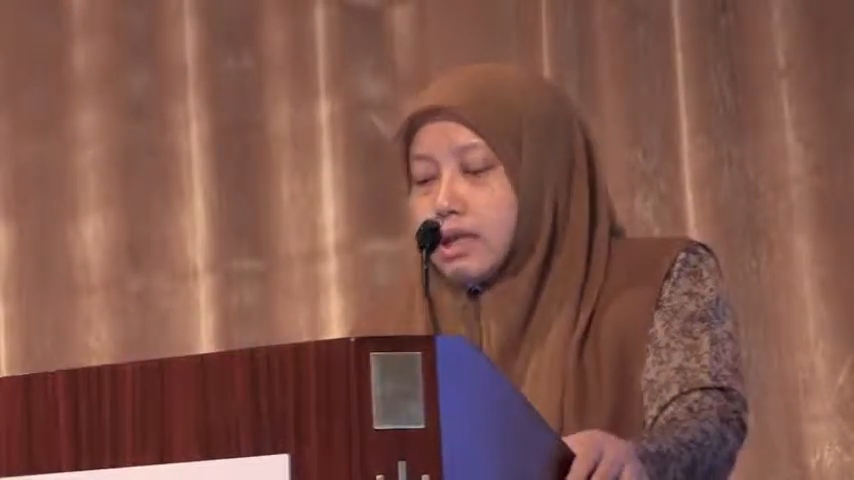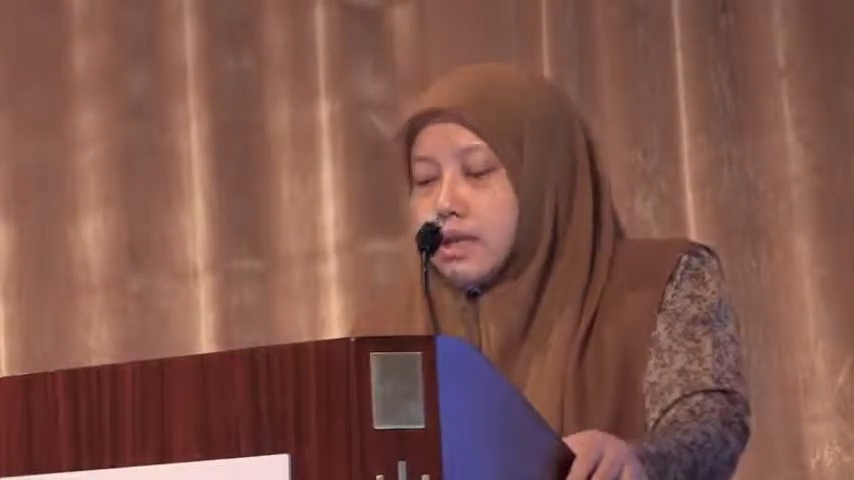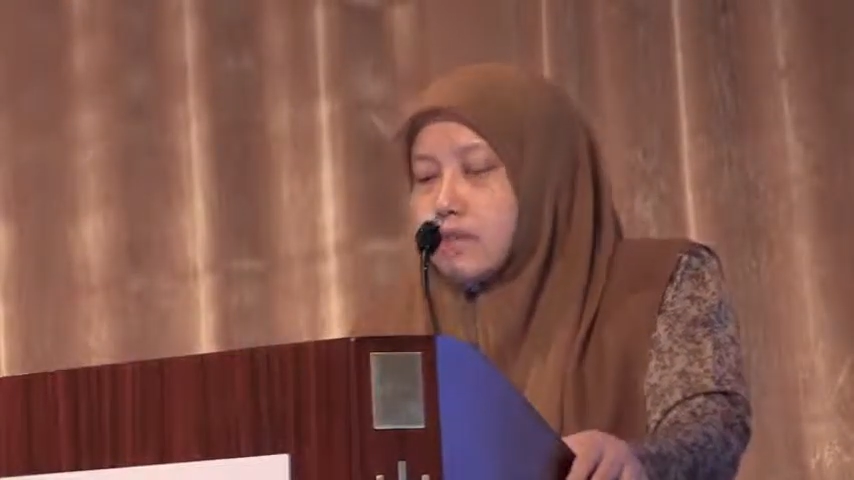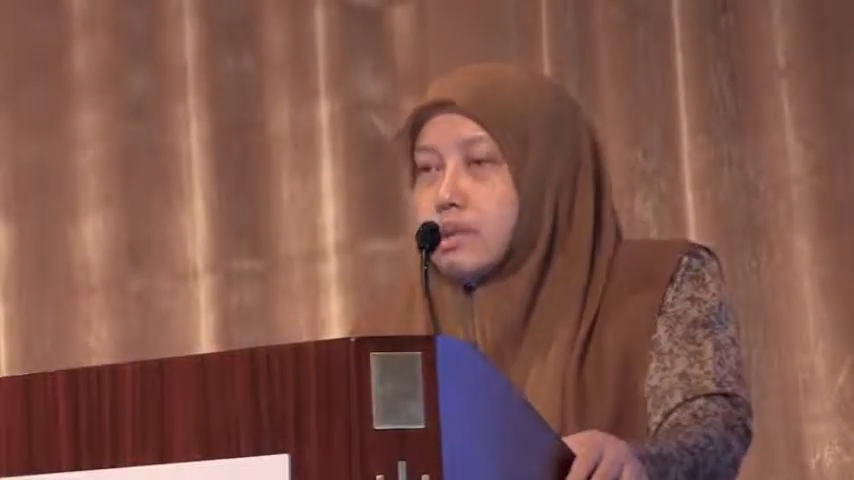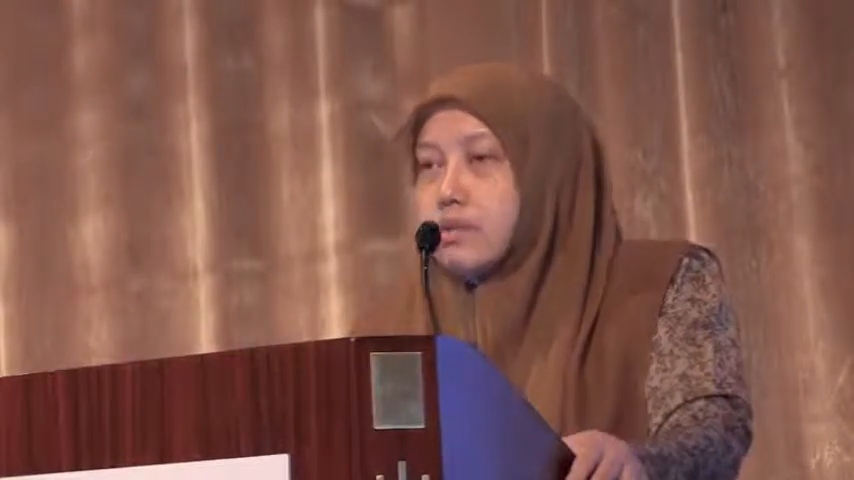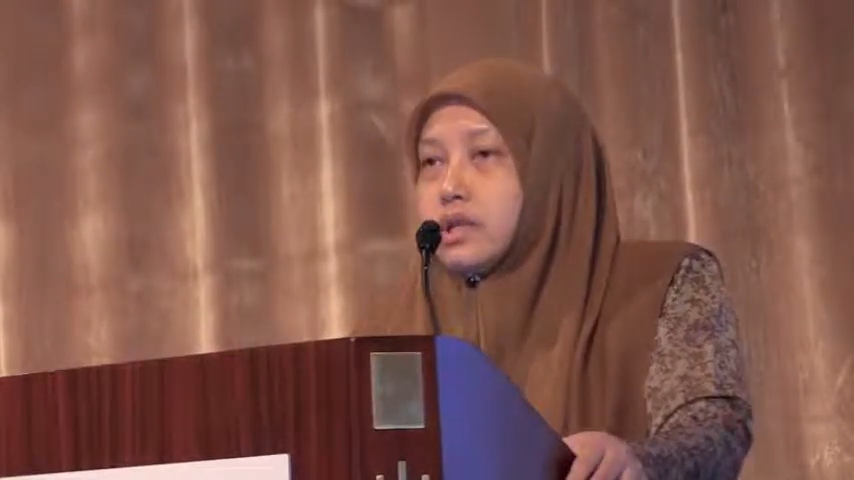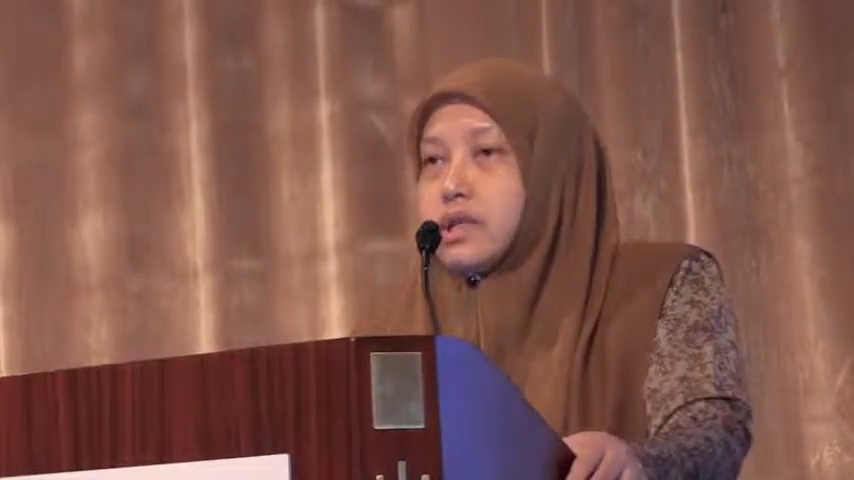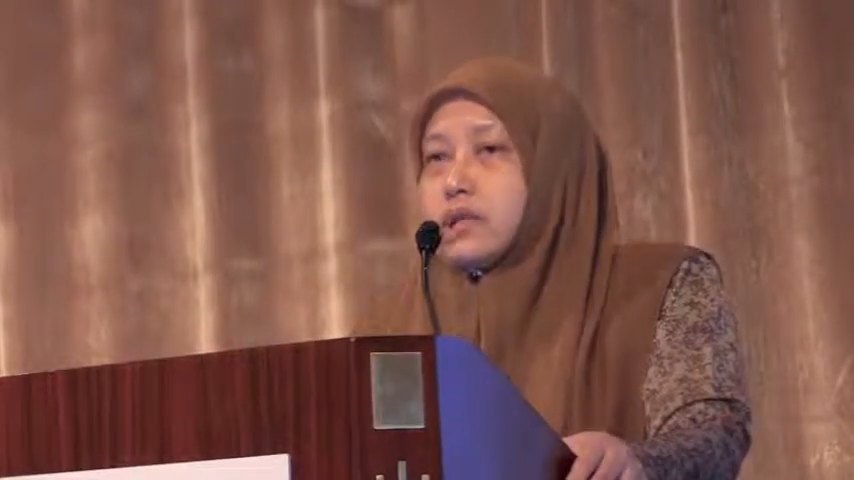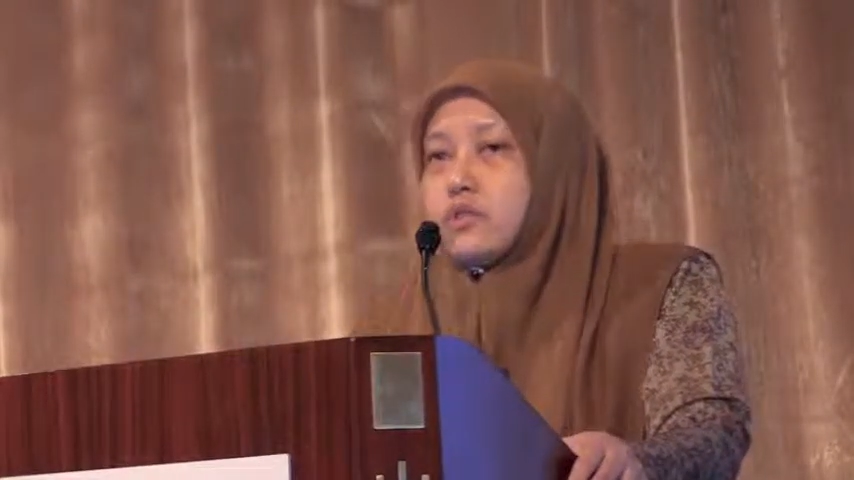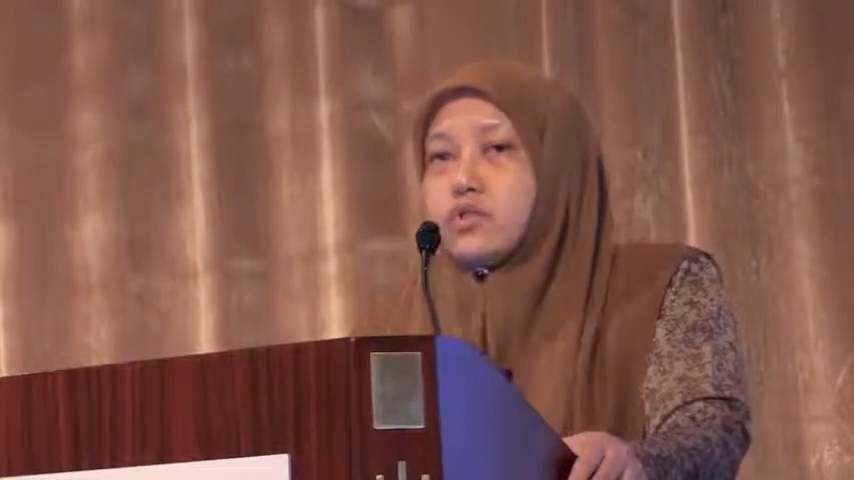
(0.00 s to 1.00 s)
Terms of the
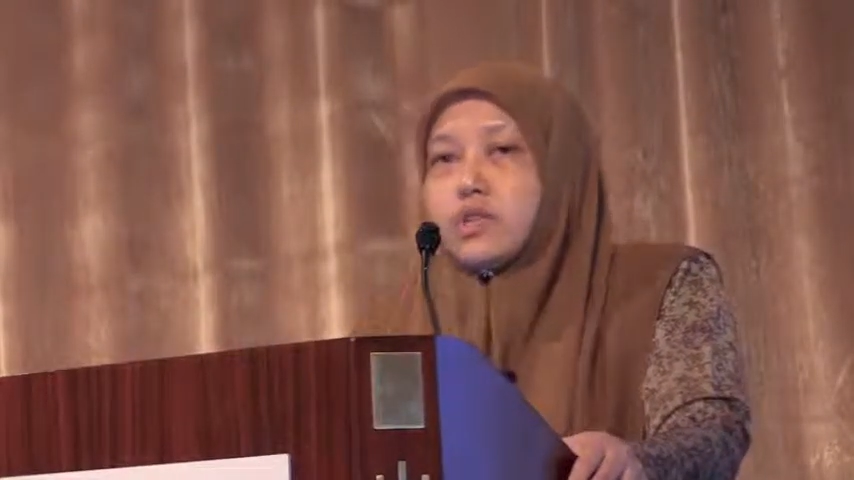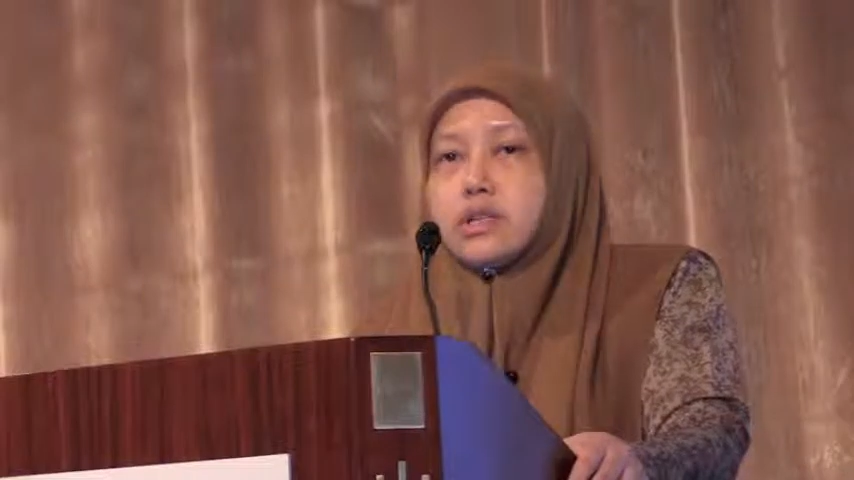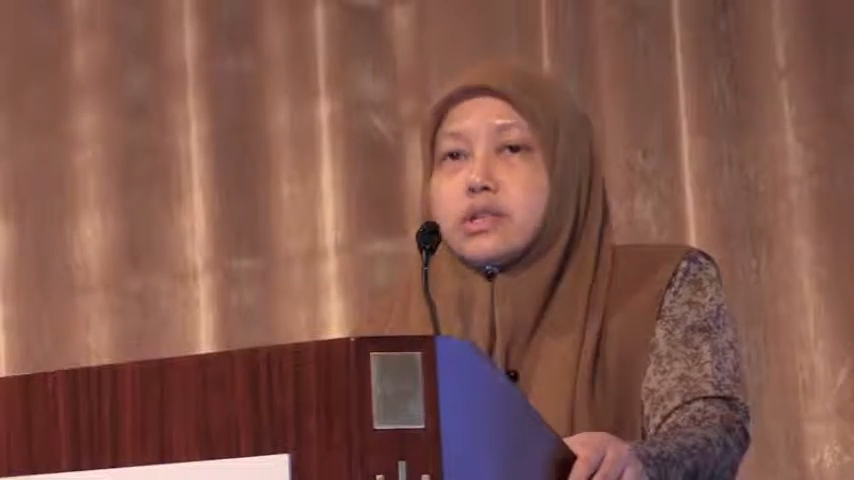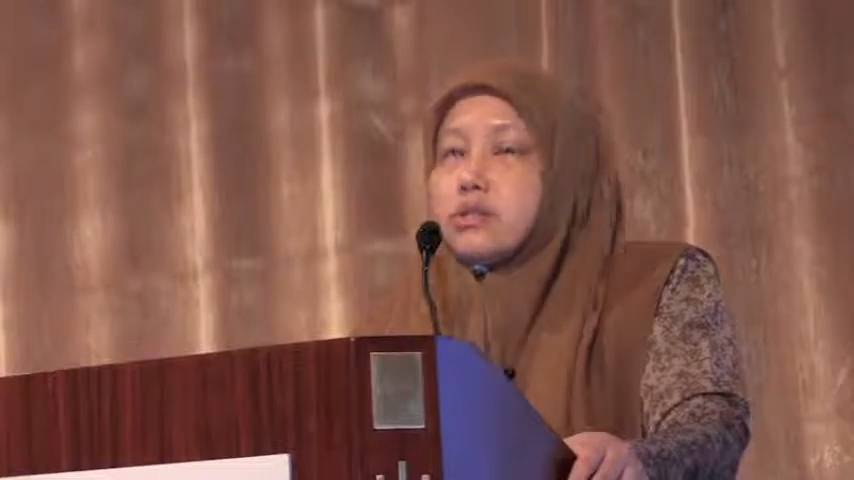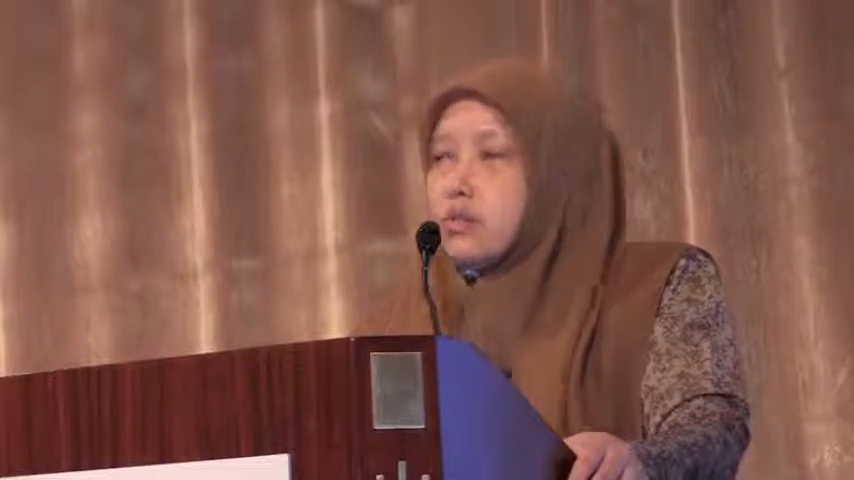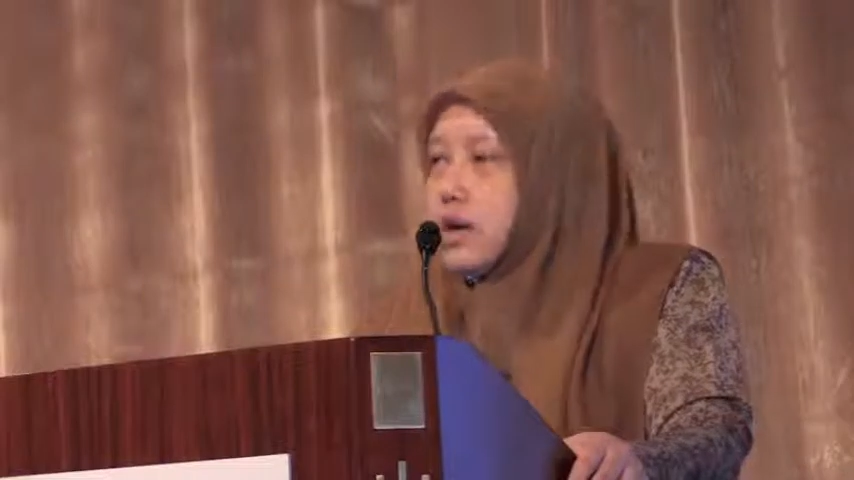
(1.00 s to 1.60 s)
deed of trust.